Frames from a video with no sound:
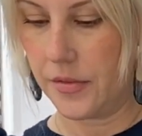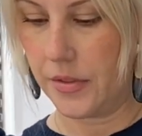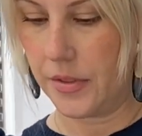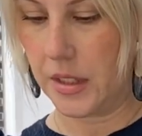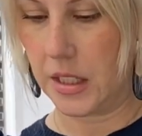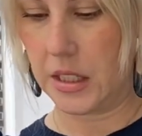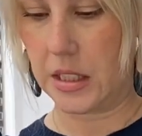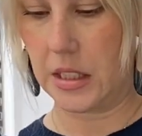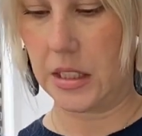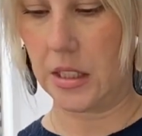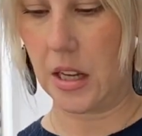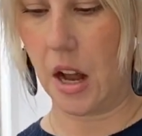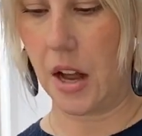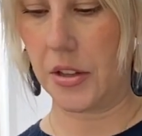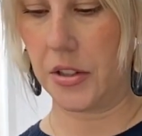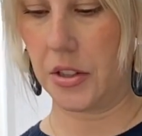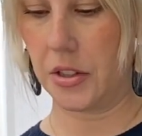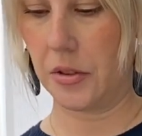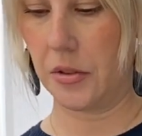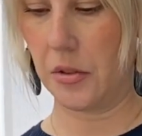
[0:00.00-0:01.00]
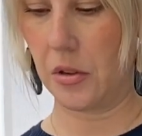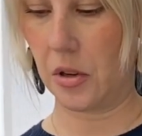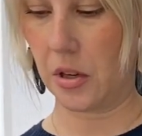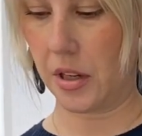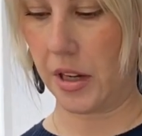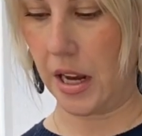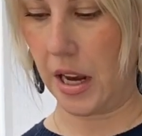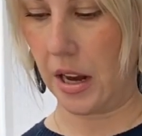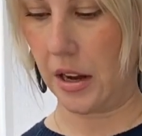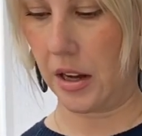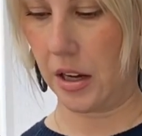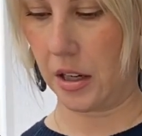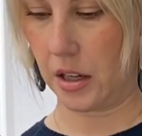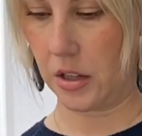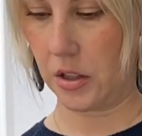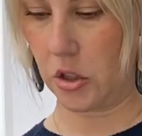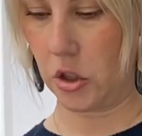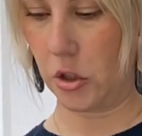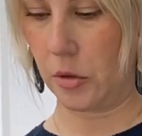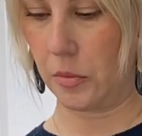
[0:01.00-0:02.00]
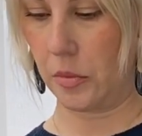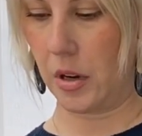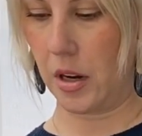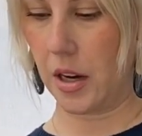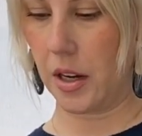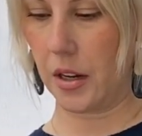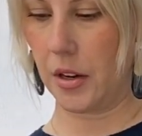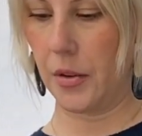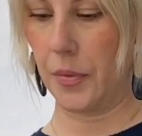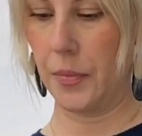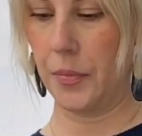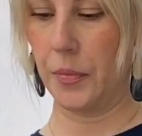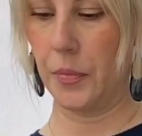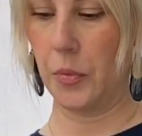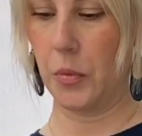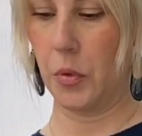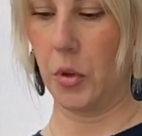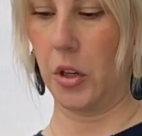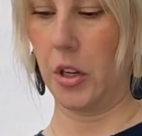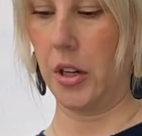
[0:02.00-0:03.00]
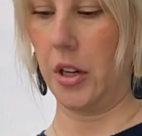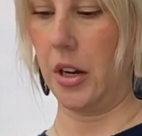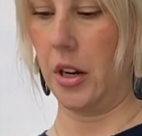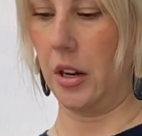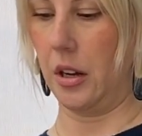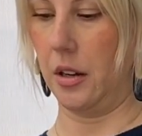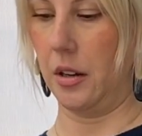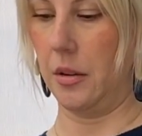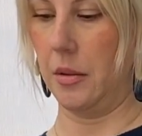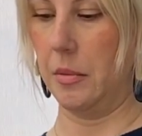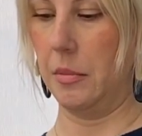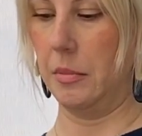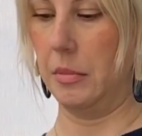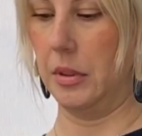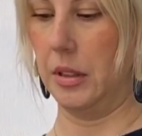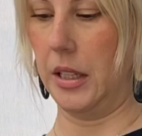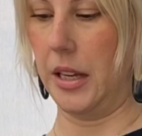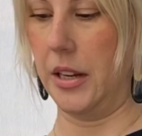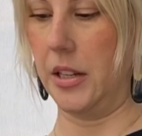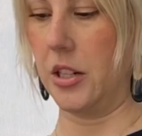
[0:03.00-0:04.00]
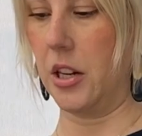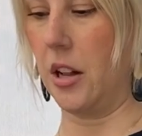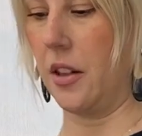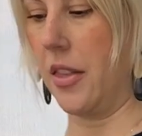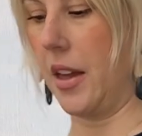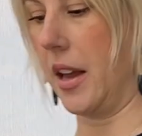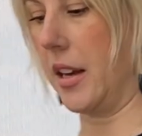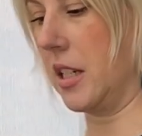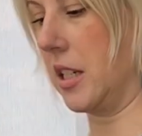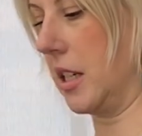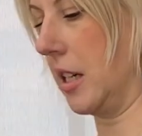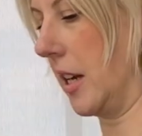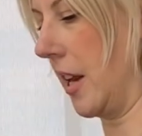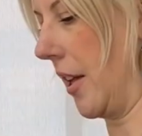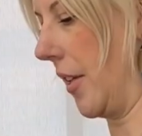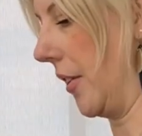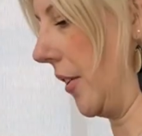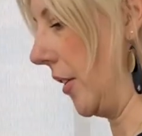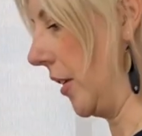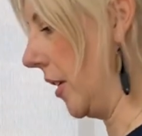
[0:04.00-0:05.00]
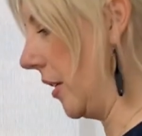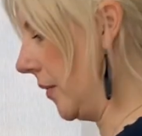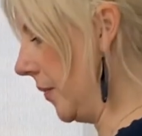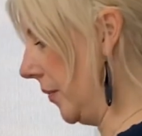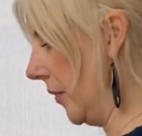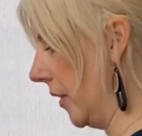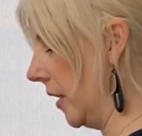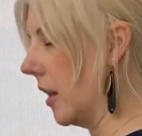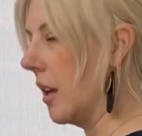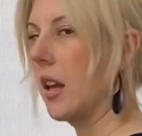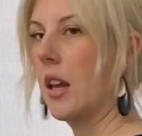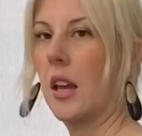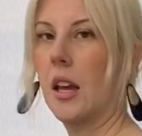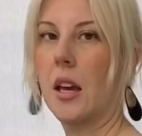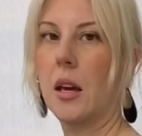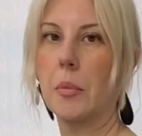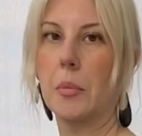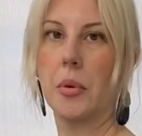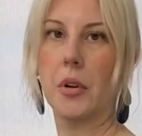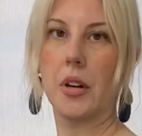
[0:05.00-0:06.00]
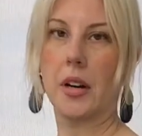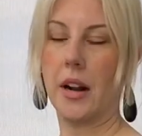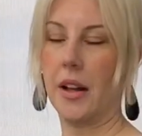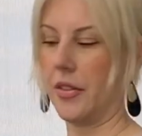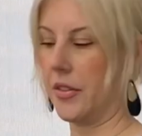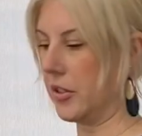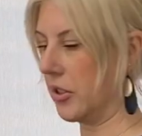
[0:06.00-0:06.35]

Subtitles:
This is also organic turmeric. We're gonna blend all that together and put it on the